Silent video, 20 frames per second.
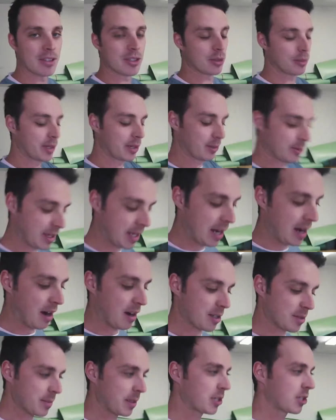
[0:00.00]
so we don't care
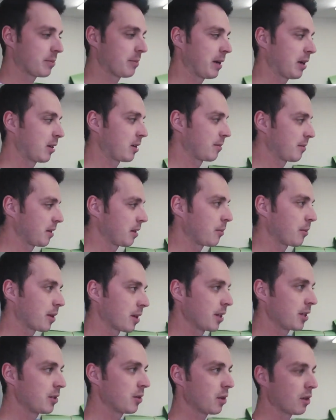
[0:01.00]
as much about them. And then we're
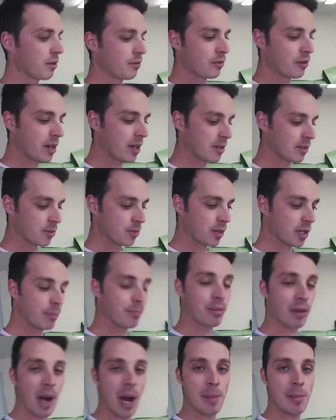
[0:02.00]
going to do all the fronts. We're going
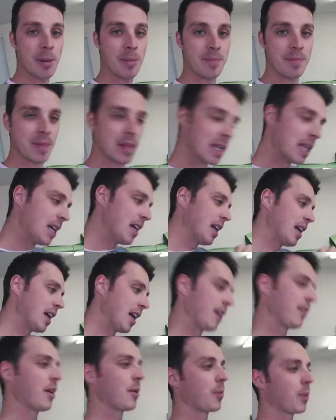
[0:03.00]
to prime them,
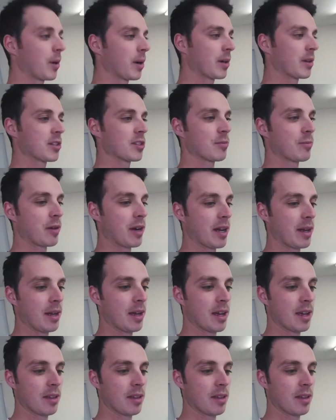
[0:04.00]
and then we're going to spray